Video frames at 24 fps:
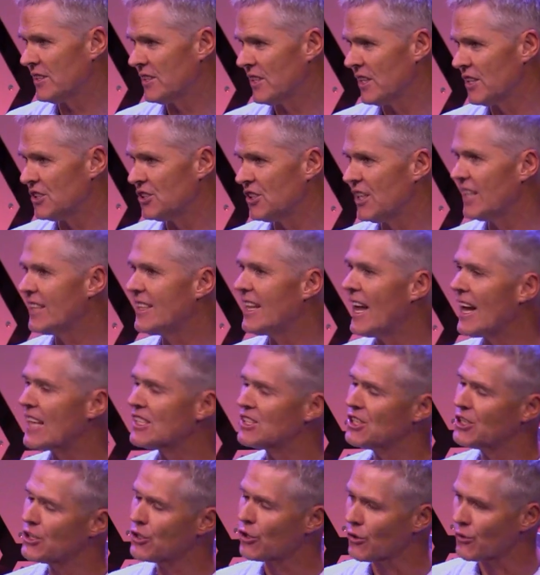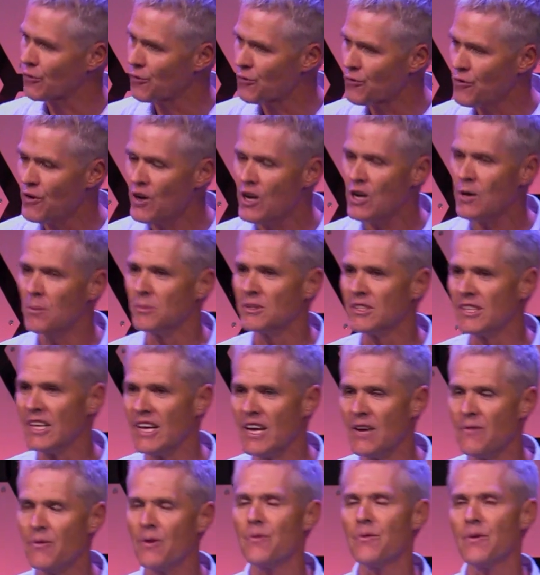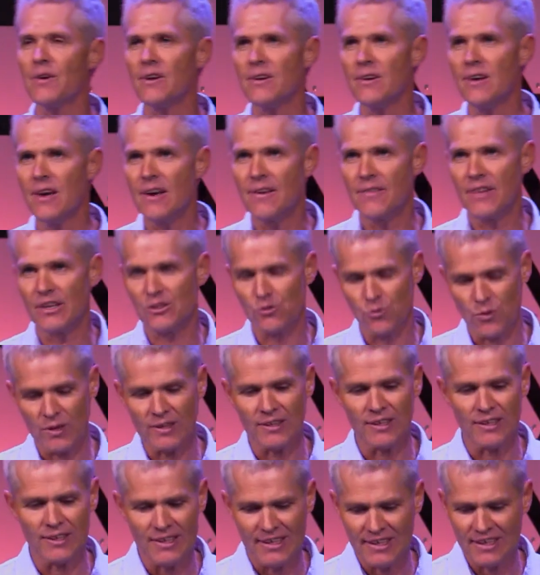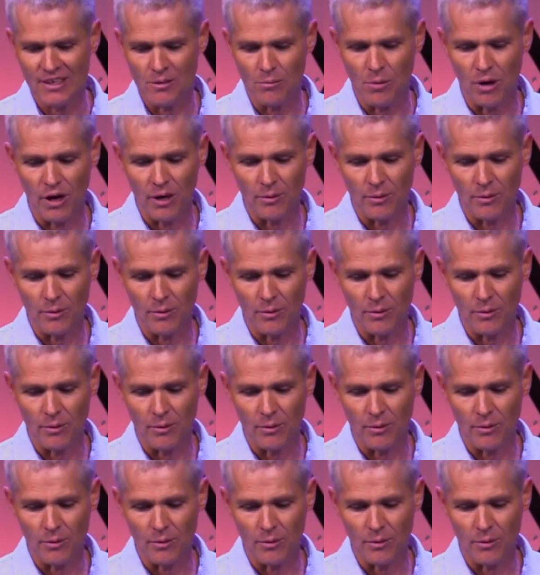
research, it actually confirms everything that's written in the